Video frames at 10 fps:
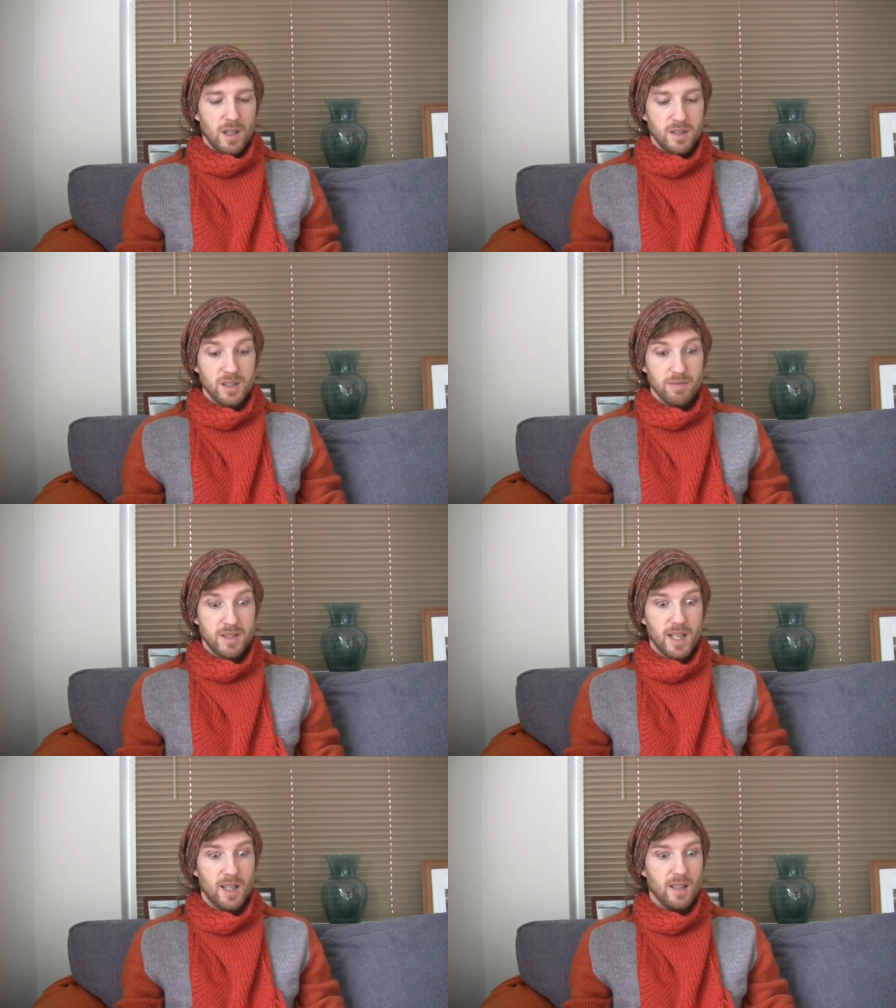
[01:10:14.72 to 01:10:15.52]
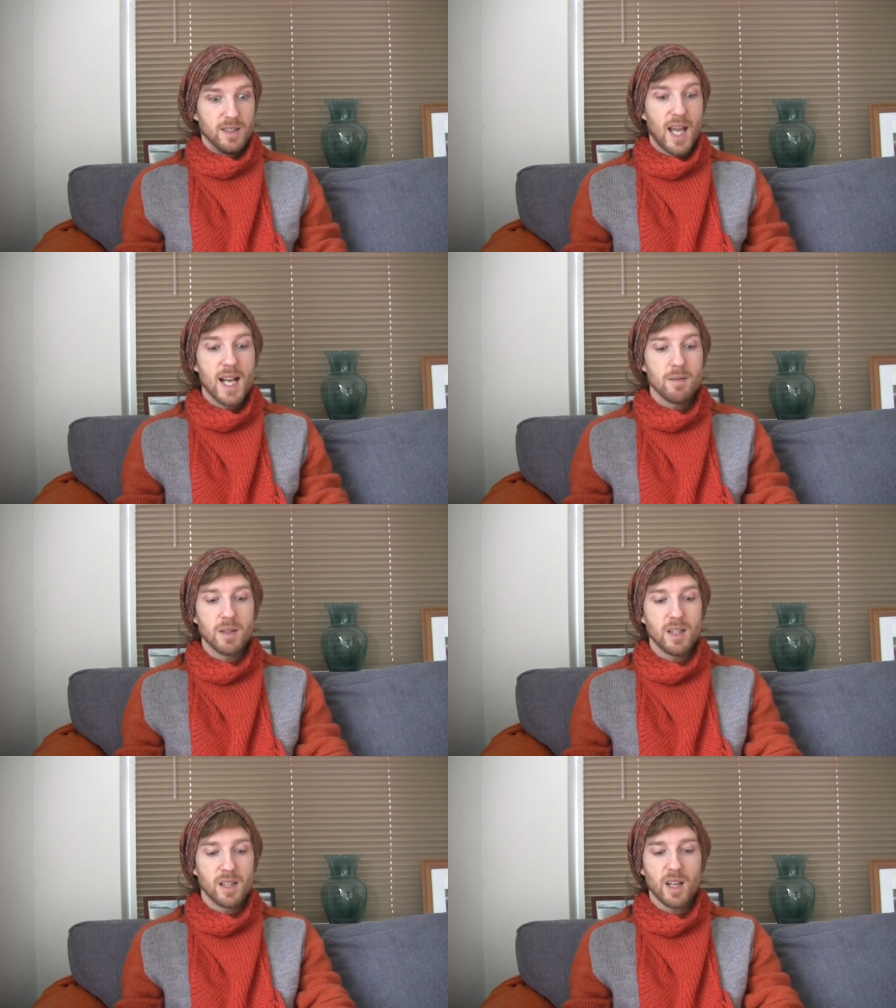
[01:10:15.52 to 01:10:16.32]
It's just ridiculous. So
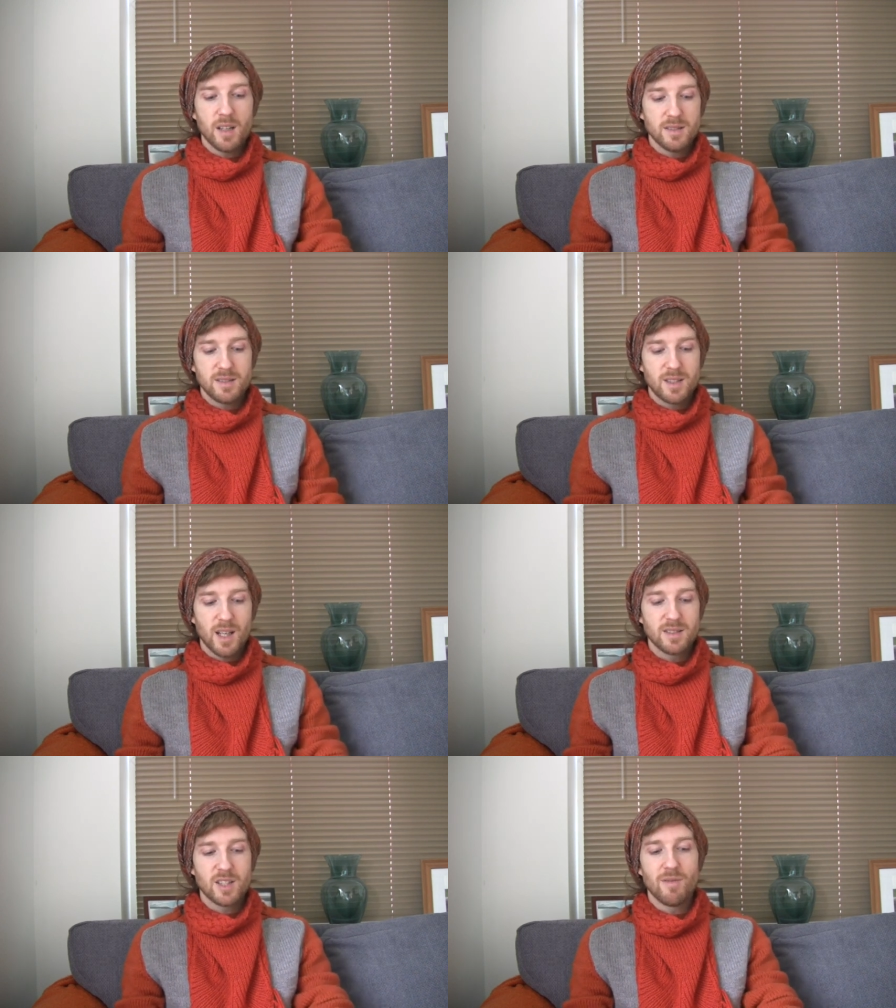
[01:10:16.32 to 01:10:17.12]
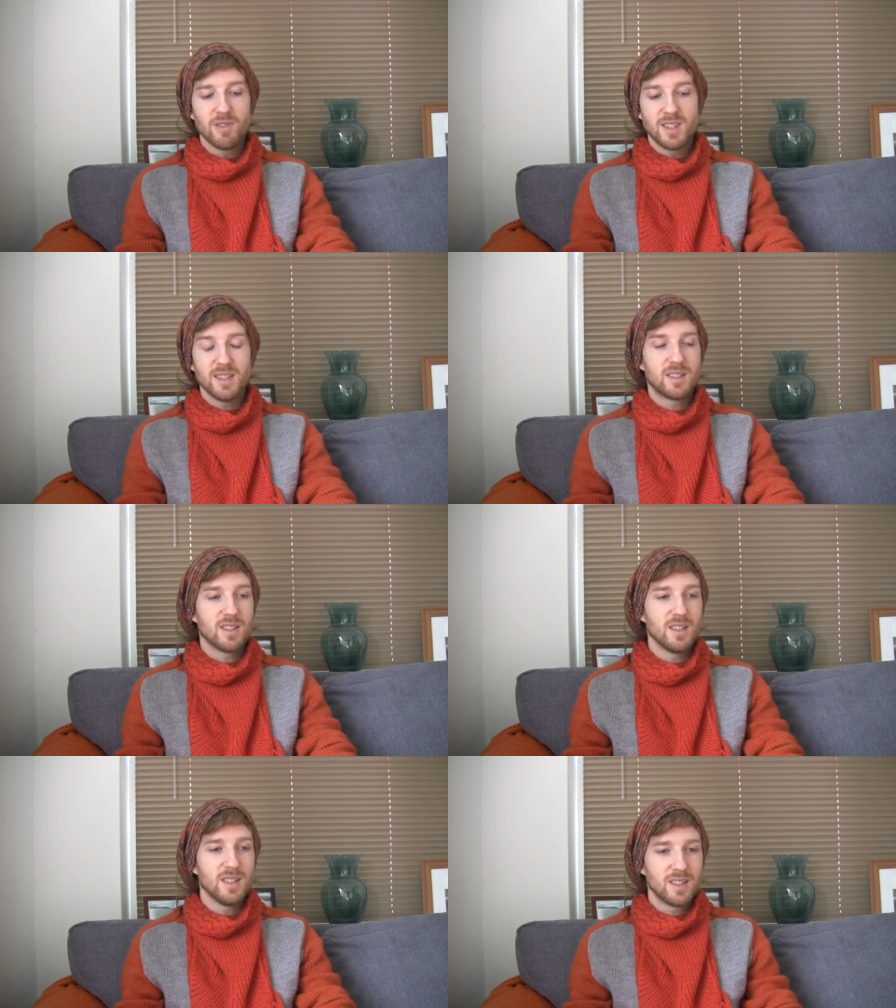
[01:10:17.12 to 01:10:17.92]
anybody that goes to conferences
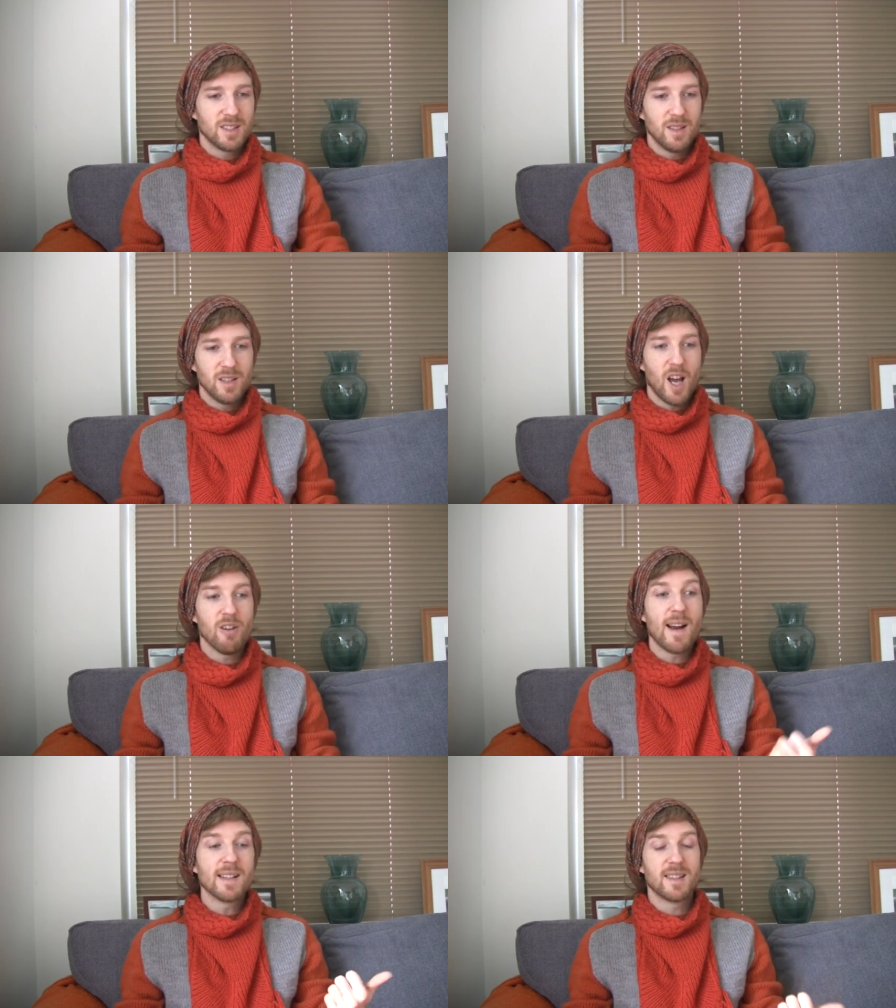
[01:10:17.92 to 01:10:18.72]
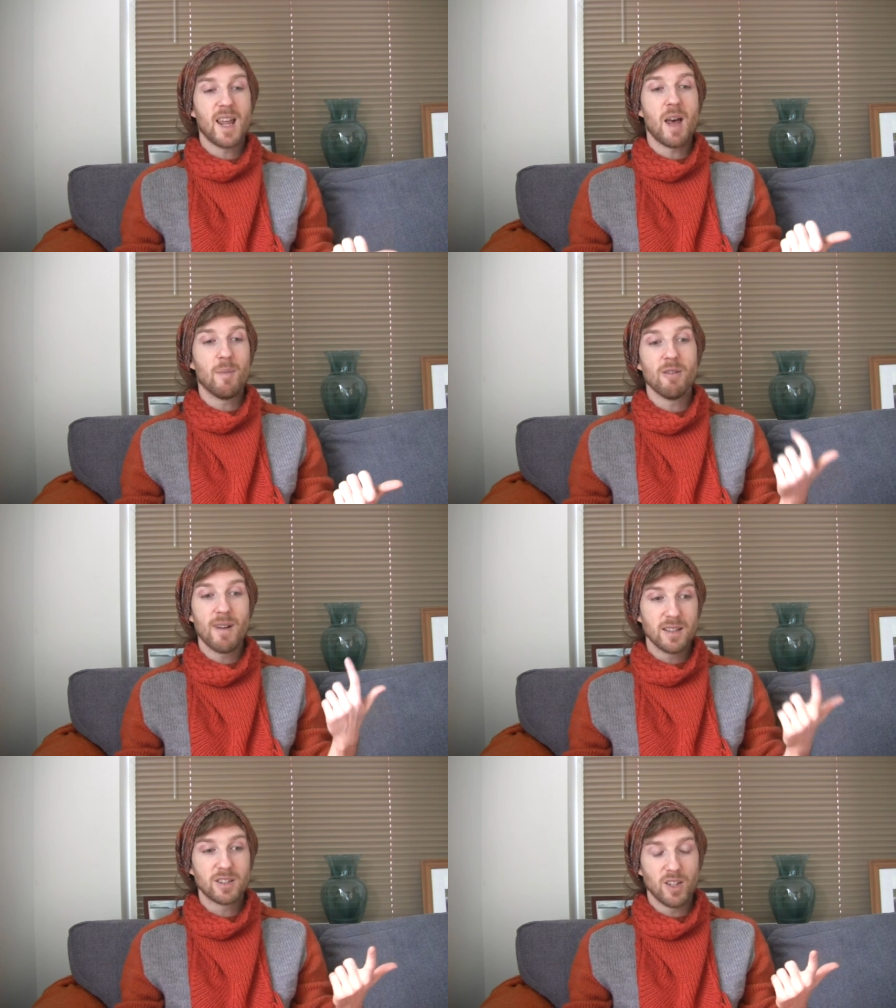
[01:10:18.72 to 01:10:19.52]
to harass them,
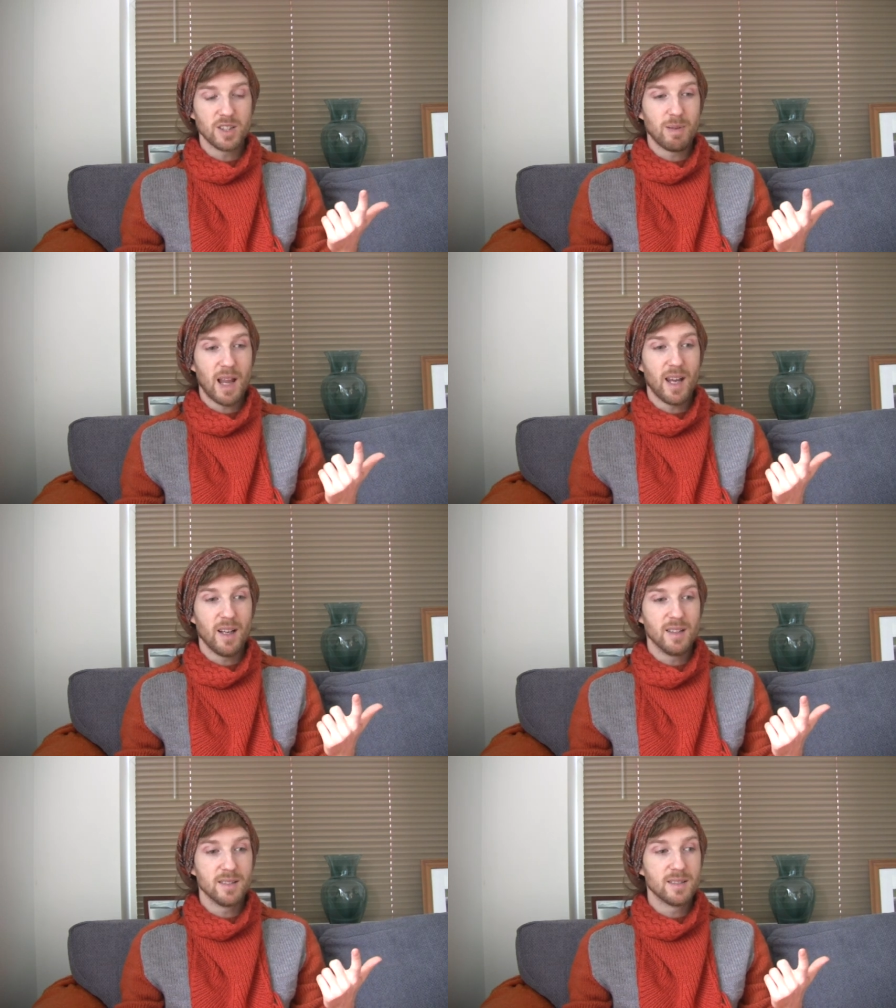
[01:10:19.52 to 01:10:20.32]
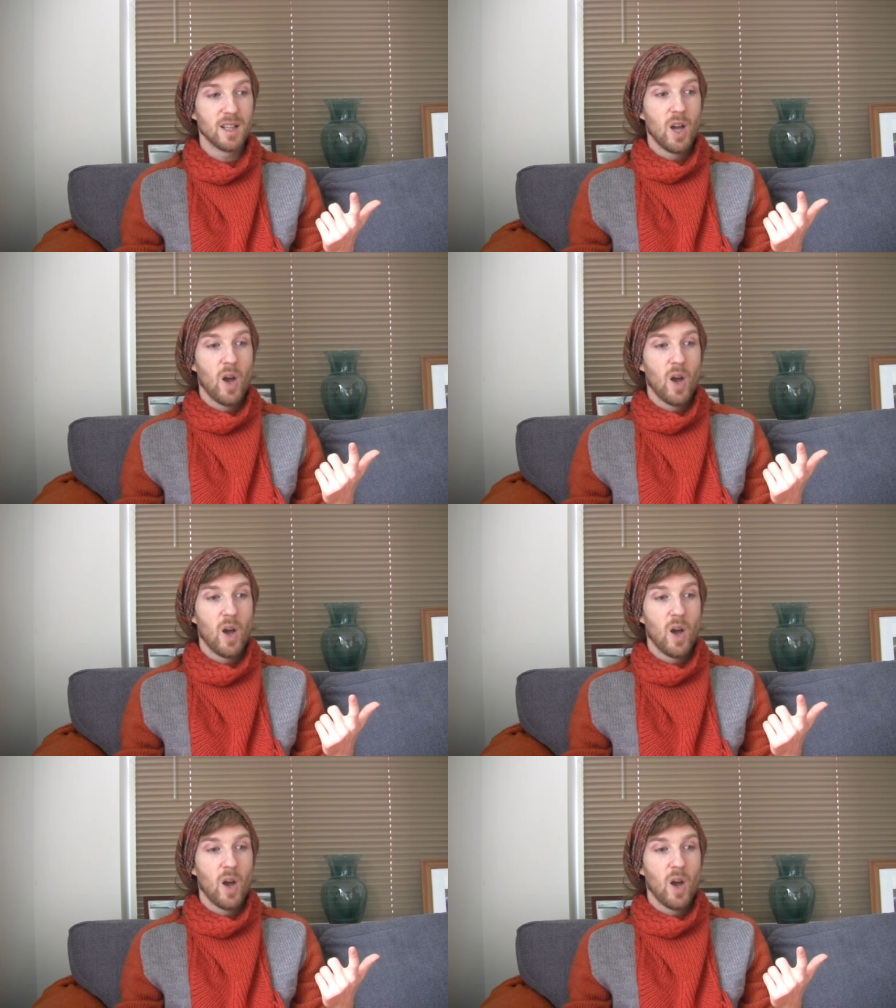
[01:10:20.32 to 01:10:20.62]
harass cosplayers,